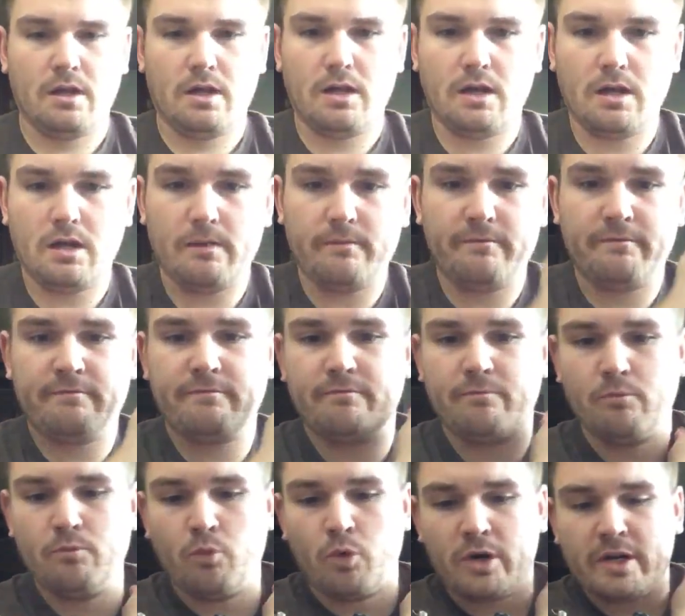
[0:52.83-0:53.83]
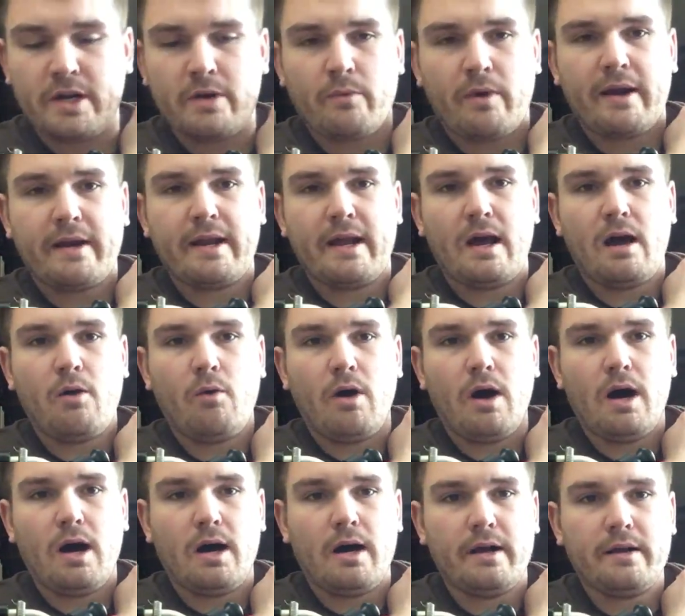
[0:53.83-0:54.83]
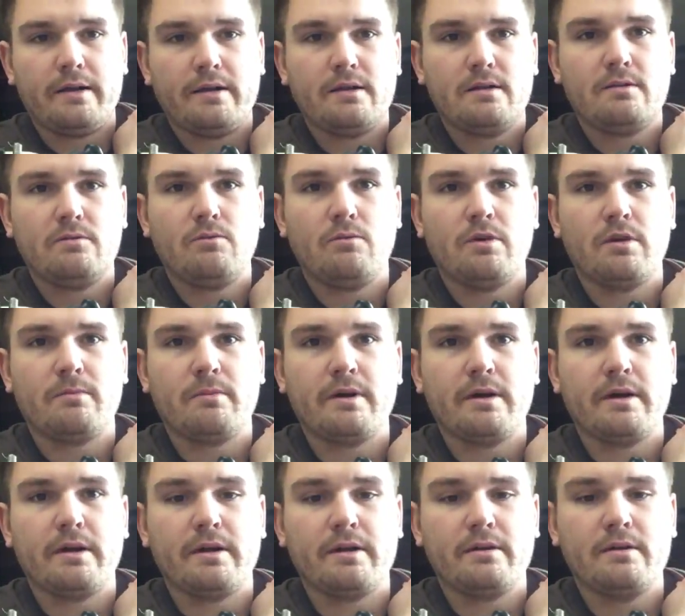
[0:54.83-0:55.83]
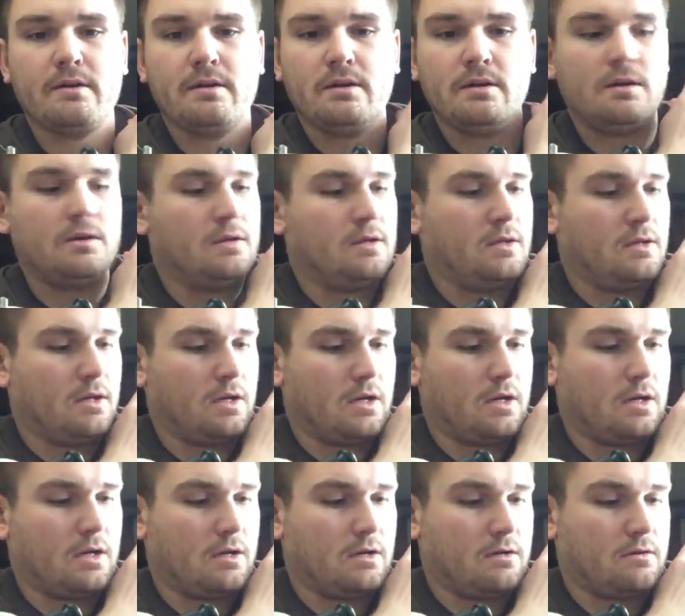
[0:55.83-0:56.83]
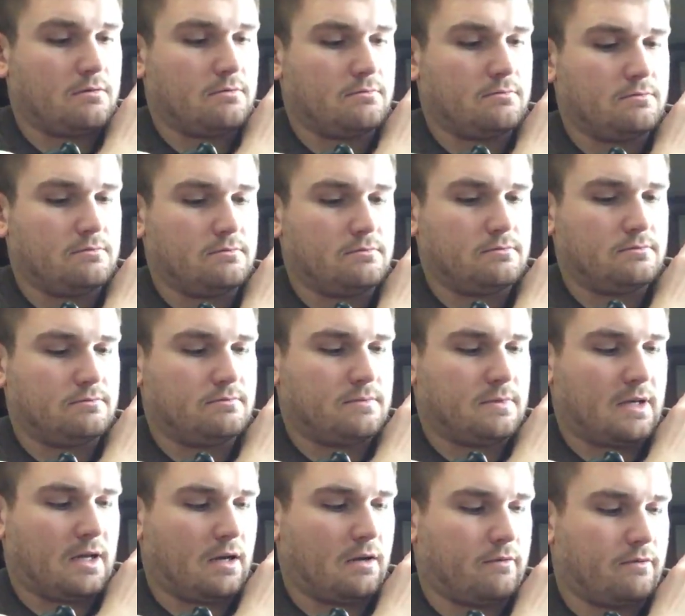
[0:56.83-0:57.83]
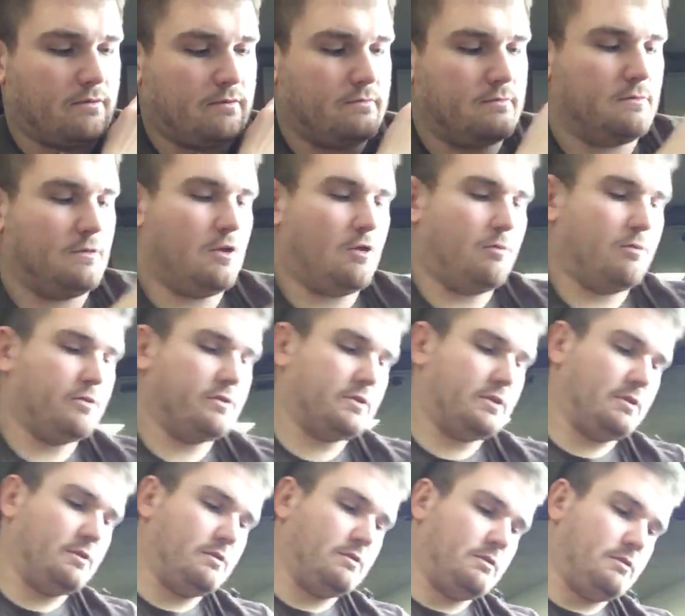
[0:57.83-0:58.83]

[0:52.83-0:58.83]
um, working right now on one of my uh, kind of almost